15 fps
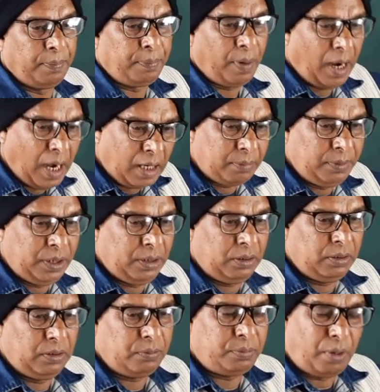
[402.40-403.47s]

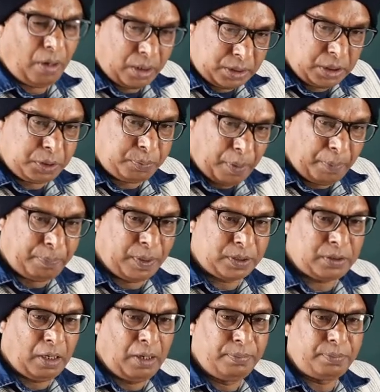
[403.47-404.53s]
farming for this
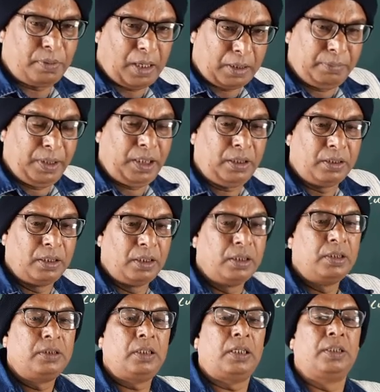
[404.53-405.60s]
purpose of farming,
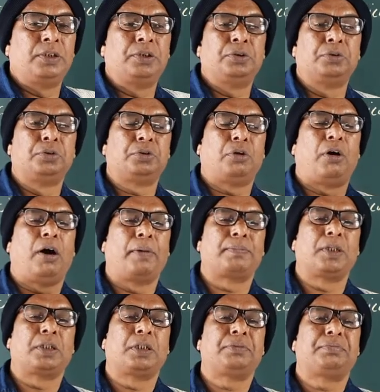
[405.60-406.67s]
use of
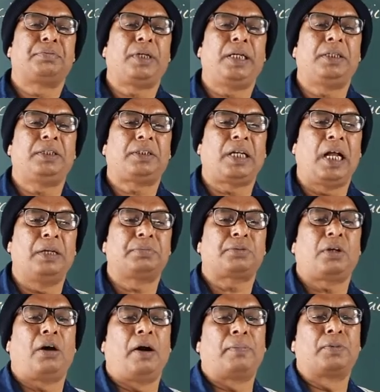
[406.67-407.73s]
the different types
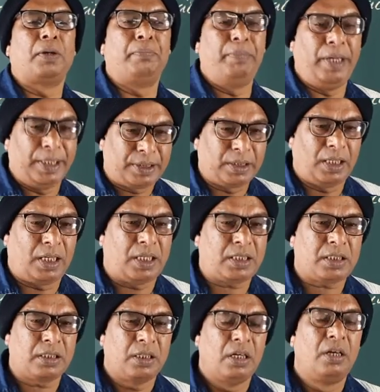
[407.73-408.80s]
of the
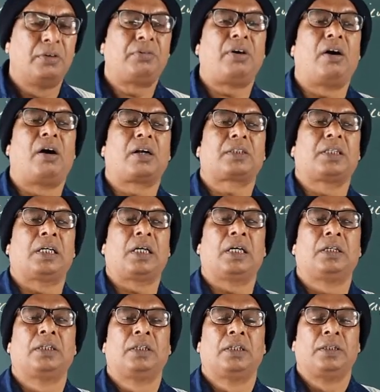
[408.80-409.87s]
methods for
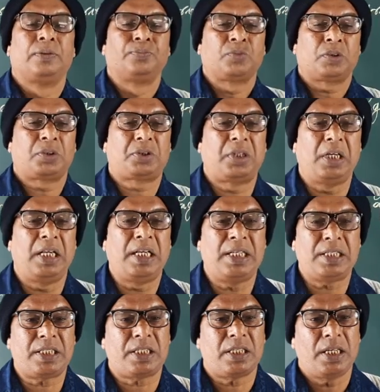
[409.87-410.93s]
the
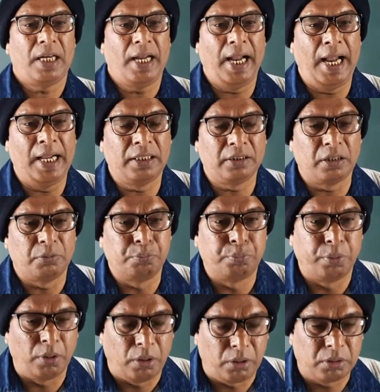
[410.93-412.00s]
slash and the
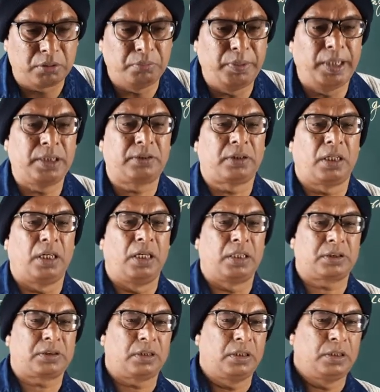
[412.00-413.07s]
burn
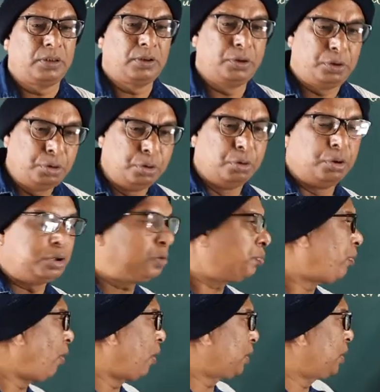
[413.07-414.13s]
methods used
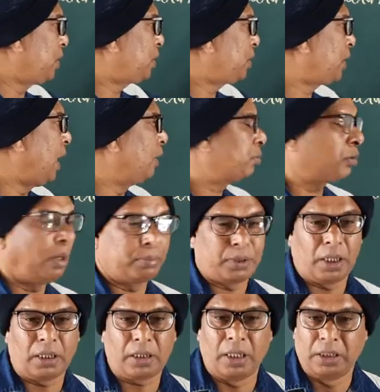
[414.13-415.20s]
for these types of
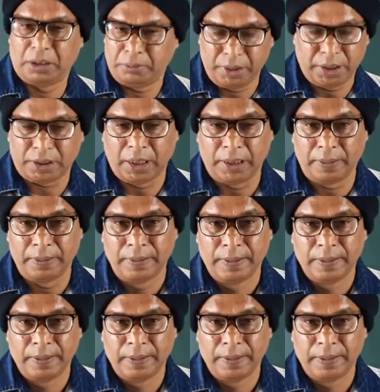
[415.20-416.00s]
the cultivation.